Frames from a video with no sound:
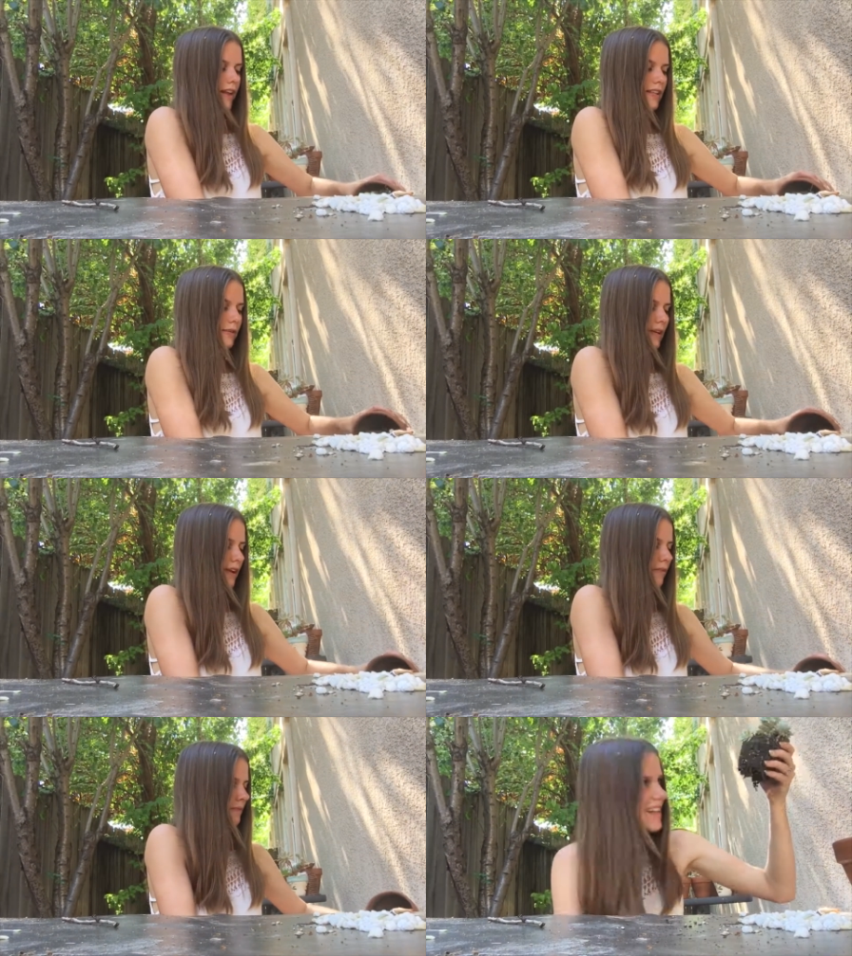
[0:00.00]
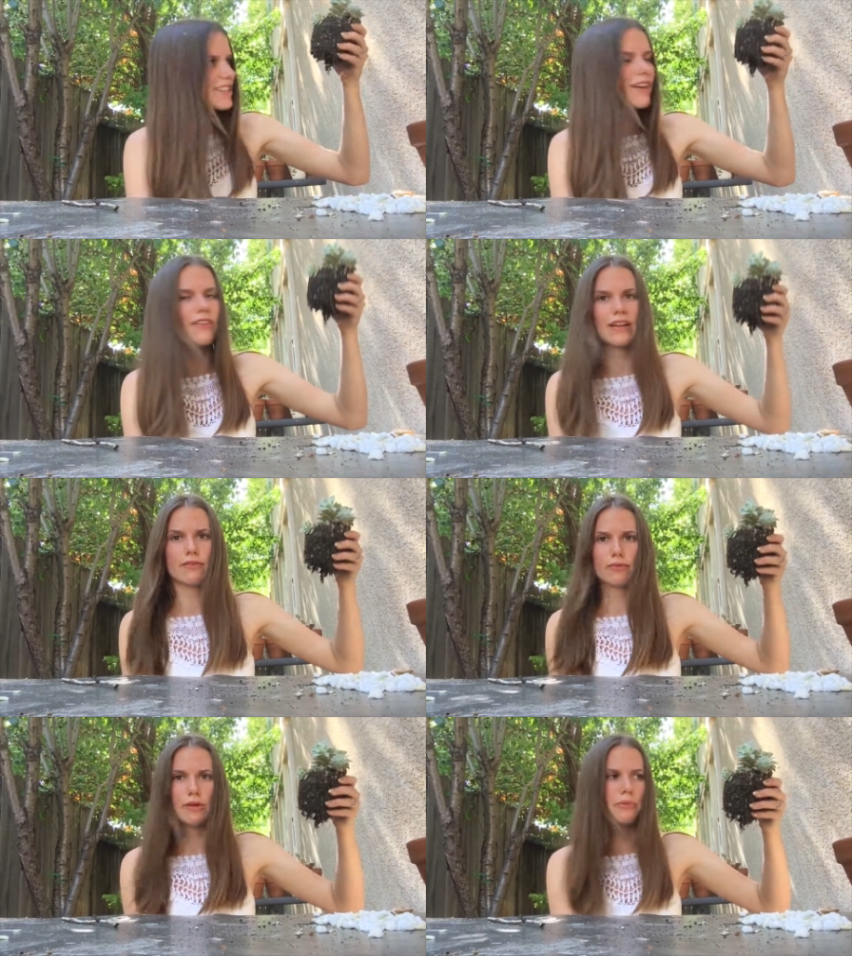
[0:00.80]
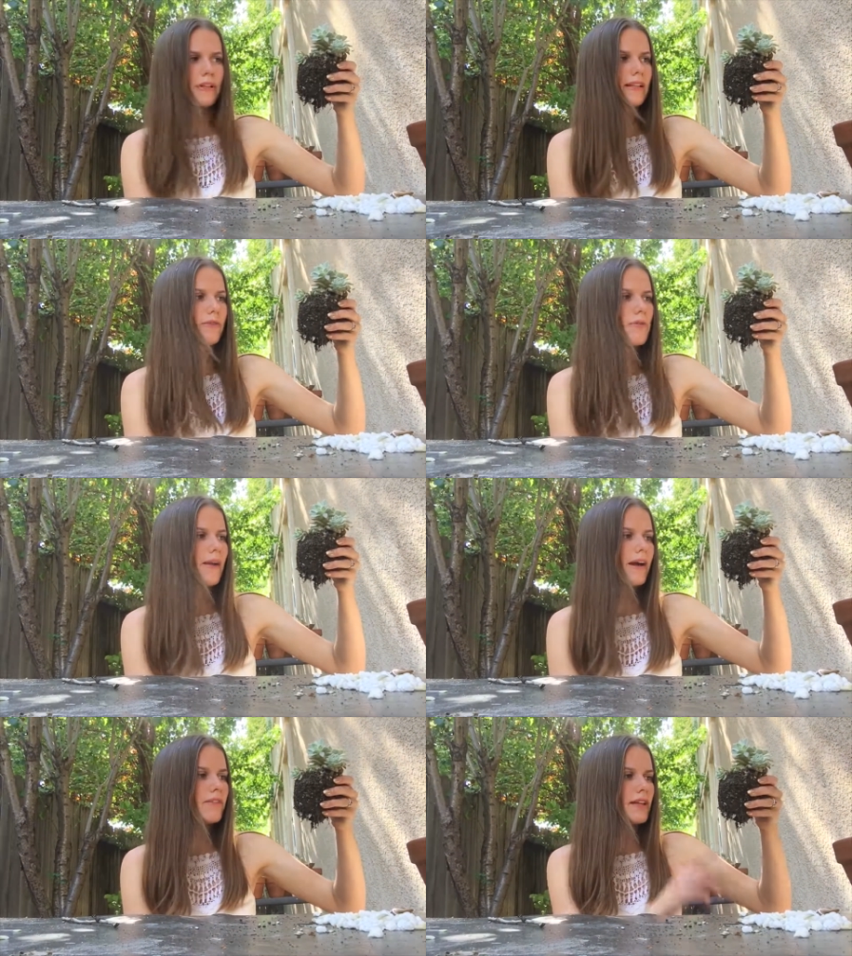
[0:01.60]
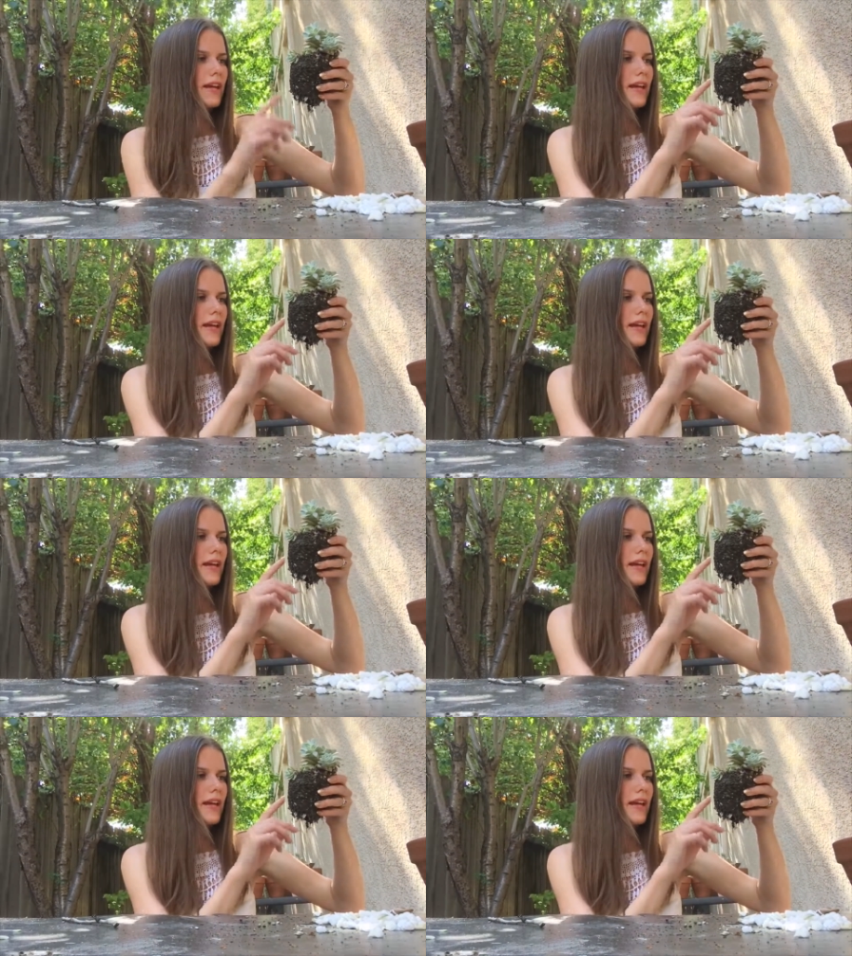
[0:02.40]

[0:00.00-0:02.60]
There we go. It's not like completely root bound.